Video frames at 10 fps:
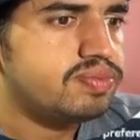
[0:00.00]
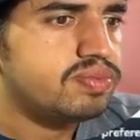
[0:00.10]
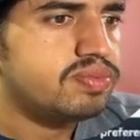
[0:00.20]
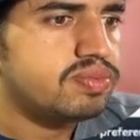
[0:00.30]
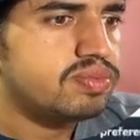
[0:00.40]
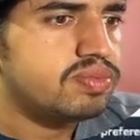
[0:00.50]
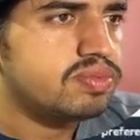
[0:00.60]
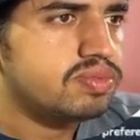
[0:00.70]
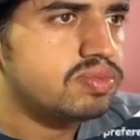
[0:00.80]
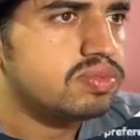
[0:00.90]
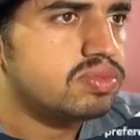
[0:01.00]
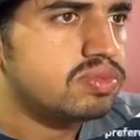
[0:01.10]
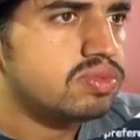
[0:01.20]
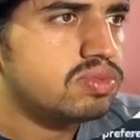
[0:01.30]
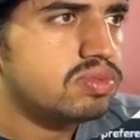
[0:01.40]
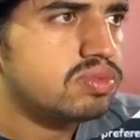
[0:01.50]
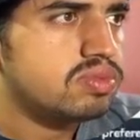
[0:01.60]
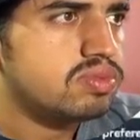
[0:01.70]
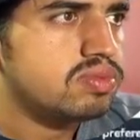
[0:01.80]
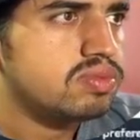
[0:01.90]

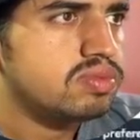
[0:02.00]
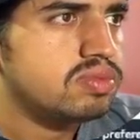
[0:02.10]
No one is speaking in this clip.